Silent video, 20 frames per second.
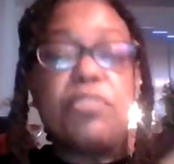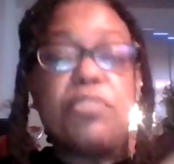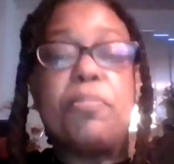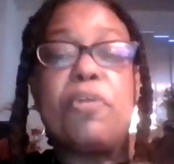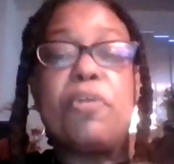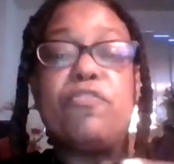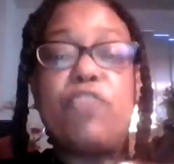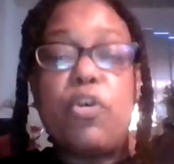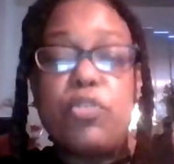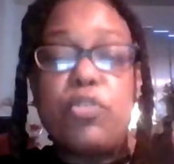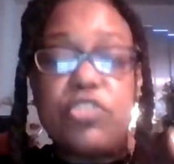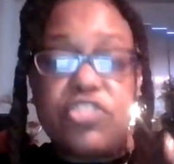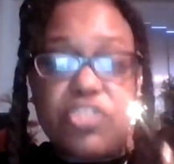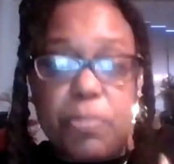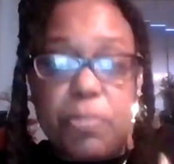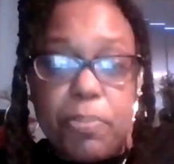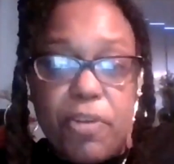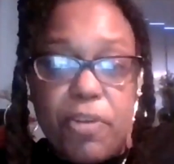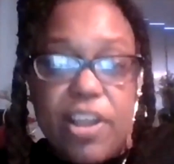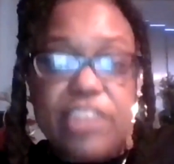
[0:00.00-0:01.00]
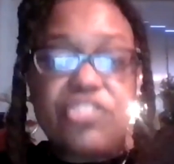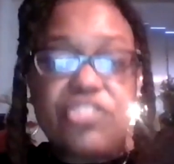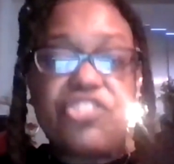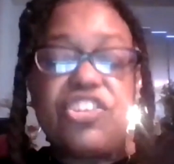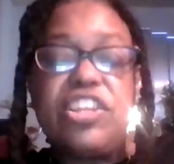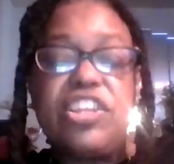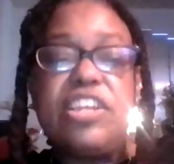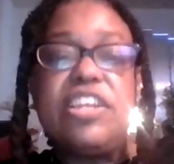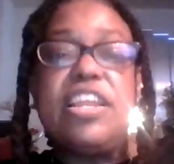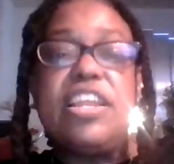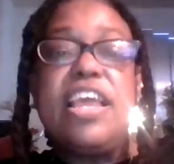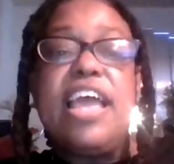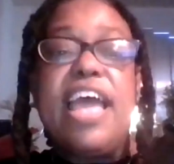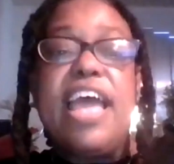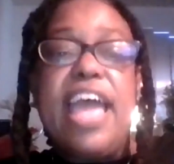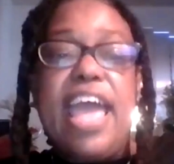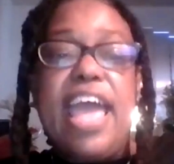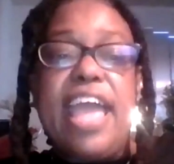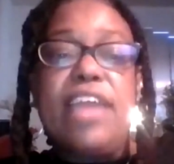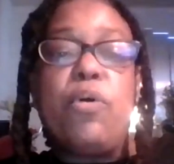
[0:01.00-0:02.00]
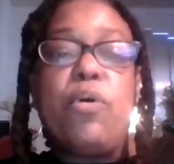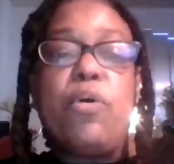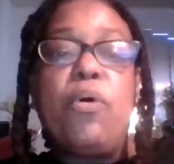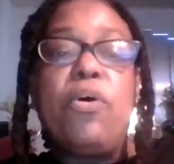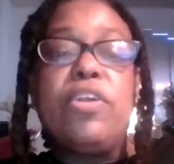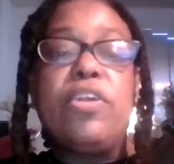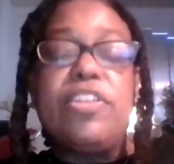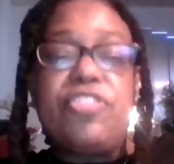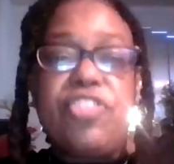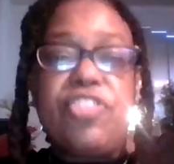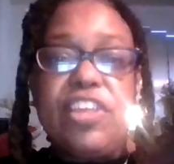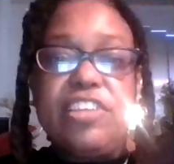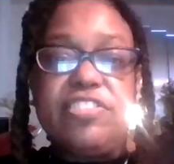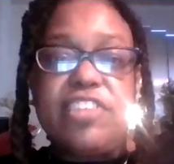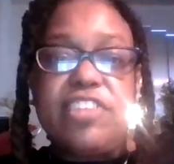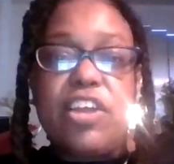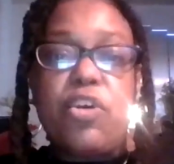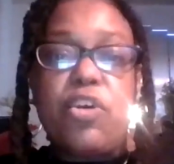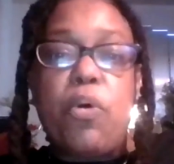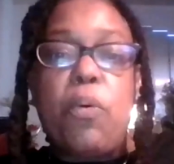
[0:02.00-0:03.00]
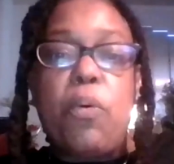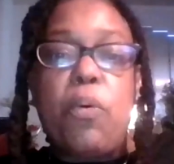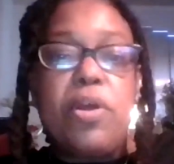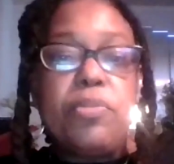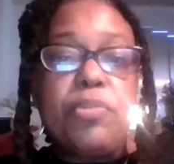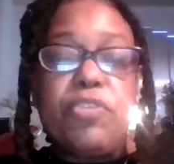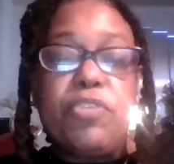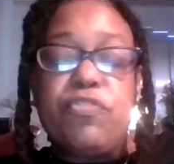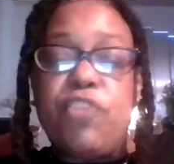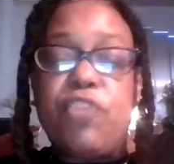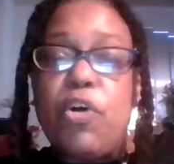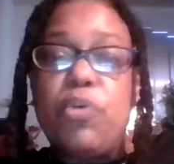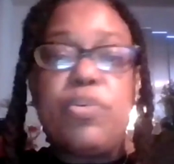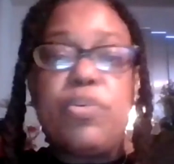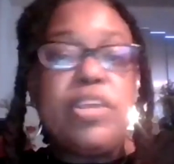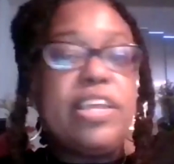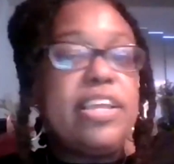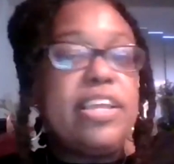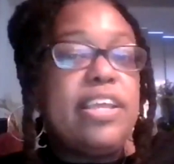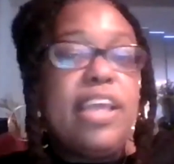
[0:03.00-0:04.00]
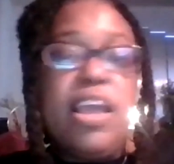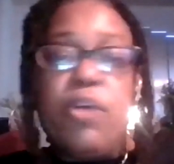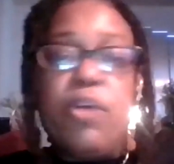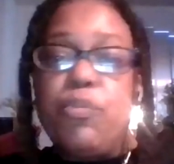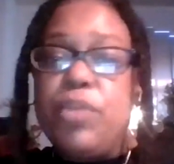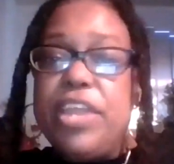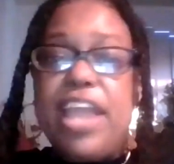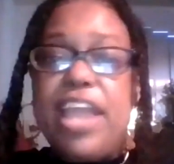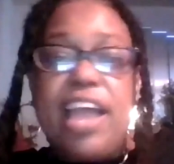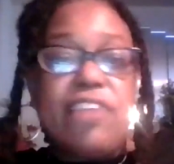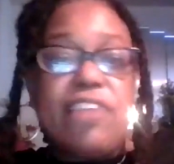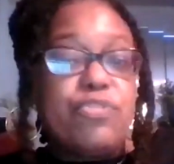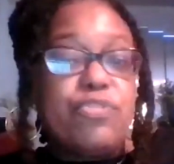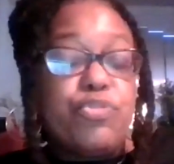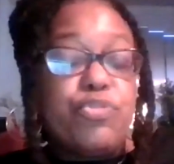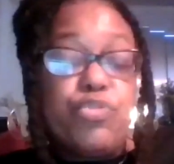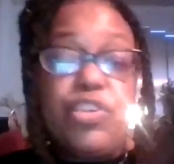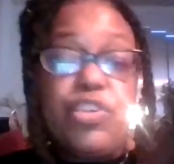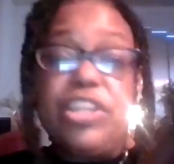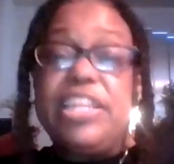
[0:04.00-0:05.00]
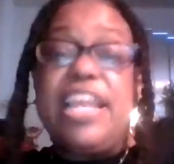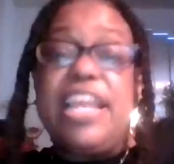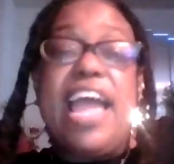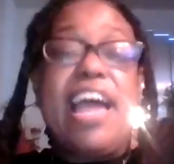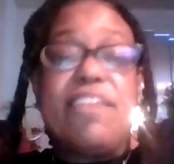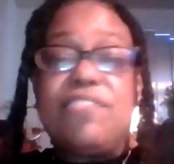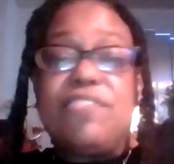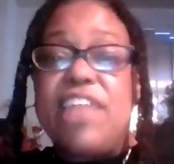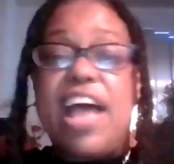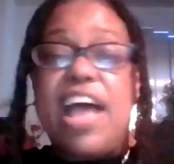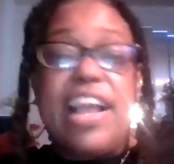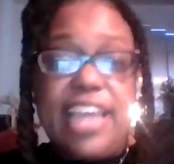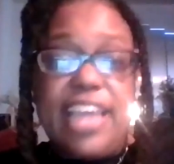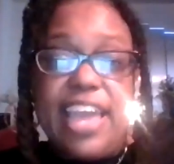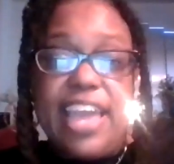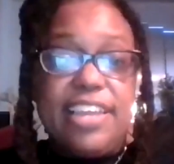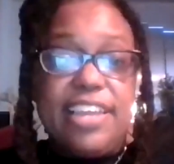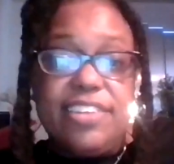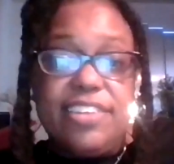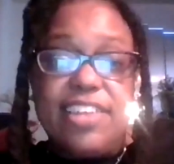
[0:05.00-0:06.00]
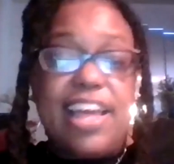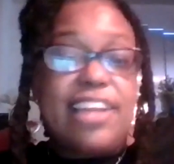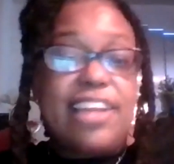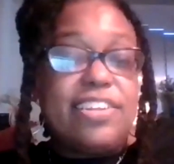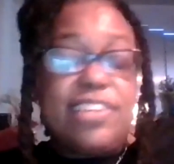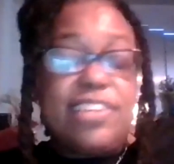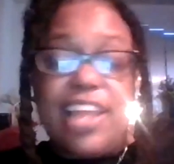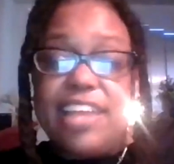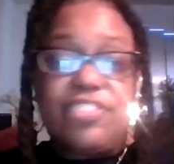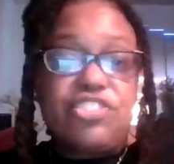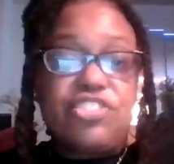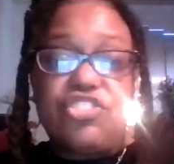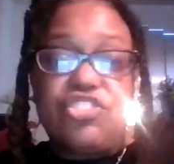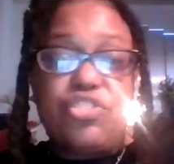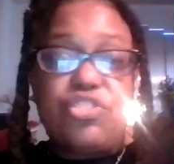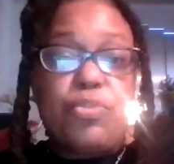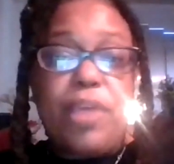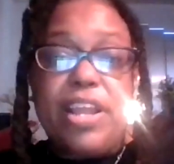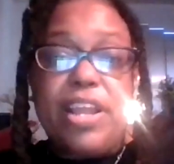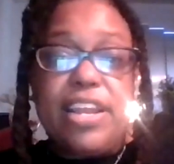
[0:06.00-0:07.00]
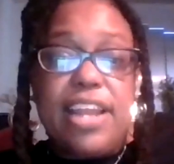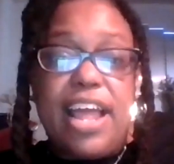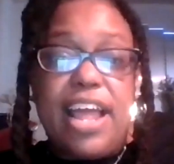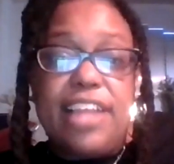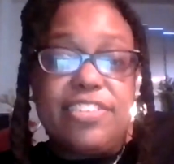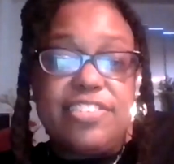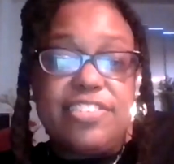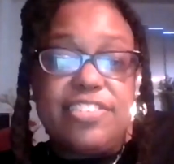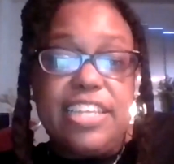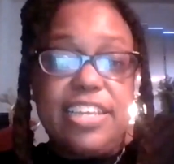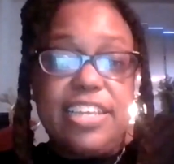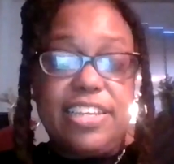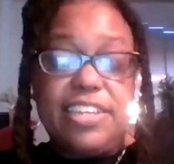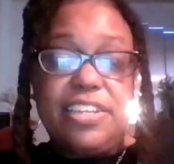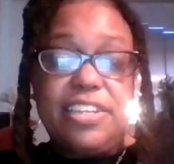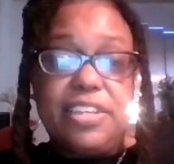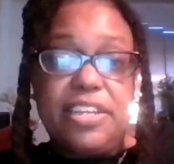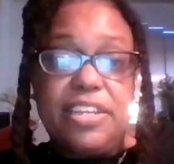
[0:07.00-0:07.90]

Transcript: but voter suppression and all the things that go on with voting, we really have not gained. That's just the way that I see it.